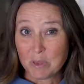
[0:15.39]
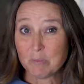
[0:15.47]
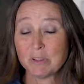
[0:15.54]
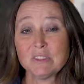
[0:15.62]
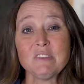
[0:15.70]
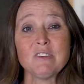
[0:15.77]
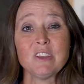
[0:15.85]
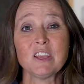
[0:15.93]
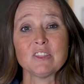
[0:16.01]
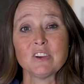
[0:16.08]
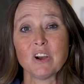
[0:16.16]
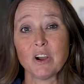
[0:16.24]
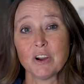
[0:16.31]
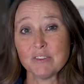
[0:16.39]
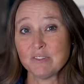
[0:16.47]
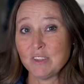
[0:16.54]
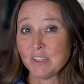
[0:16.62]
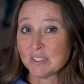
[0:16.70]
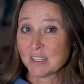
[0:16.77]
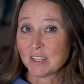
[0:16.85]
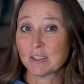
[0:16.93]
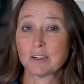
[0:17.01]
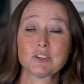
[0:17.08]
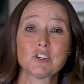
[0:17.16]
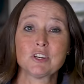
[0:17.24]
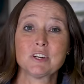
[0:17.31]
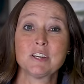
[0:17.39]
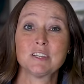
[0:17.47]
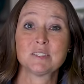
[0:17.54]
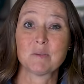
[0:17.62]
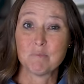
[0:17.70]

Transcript: people living in their RVs and luxurious